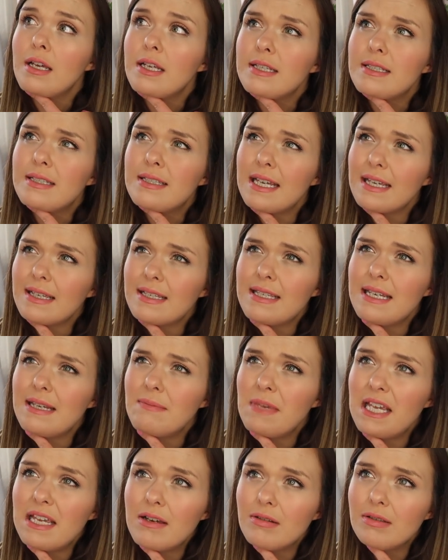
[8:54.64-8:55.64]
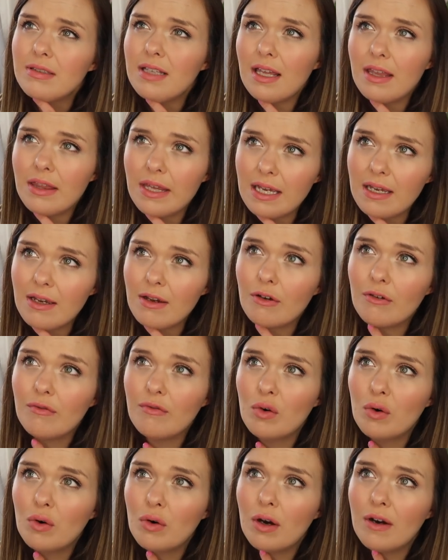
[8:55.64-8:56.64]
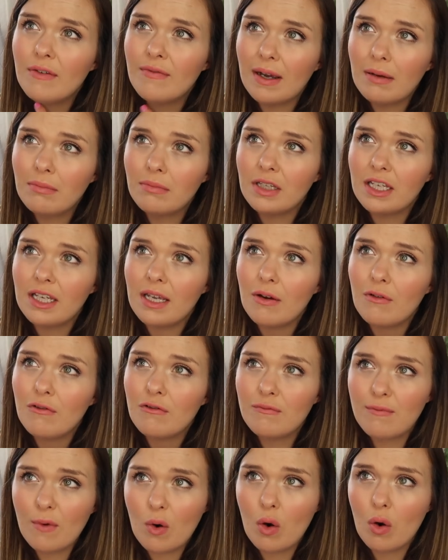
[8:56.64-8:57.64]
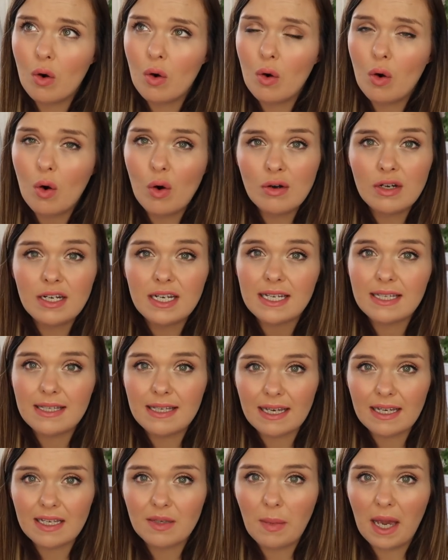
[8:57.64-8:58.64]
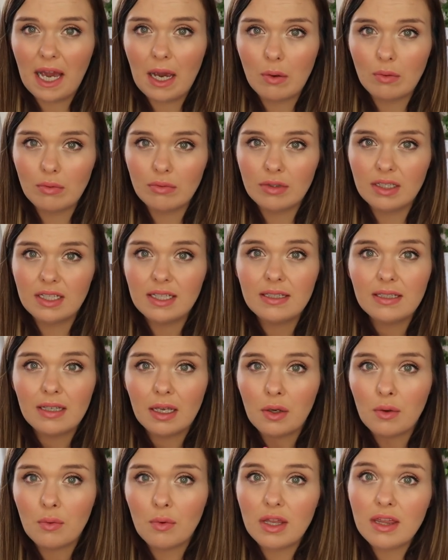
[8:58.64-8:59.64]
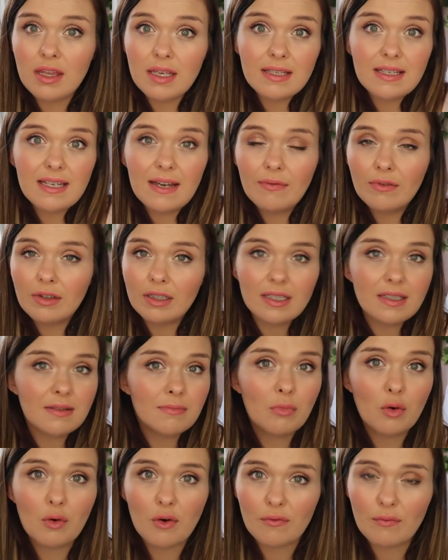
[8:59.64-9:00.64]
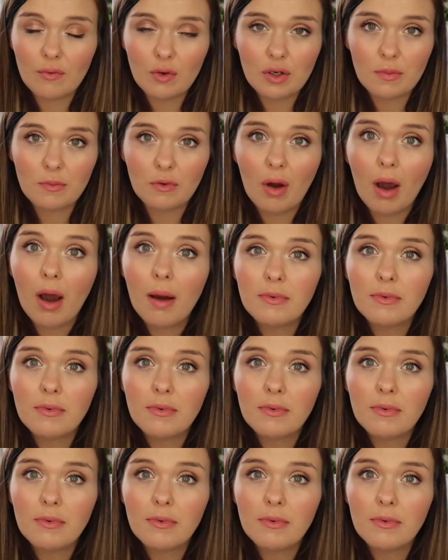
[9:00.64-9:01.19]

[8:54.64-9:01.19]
60 meals, I think, for a family of 4 under £6. So there's definitely some more affordable